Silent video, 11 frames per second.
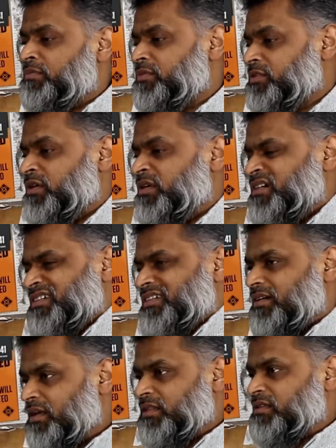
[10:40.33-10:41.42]
So
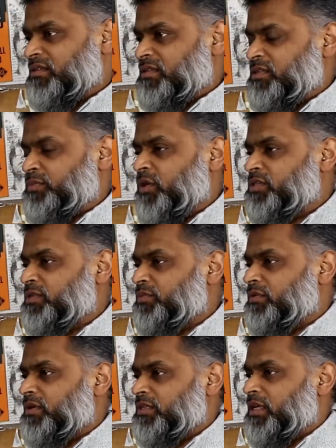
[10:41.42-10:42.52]
I think it's possible.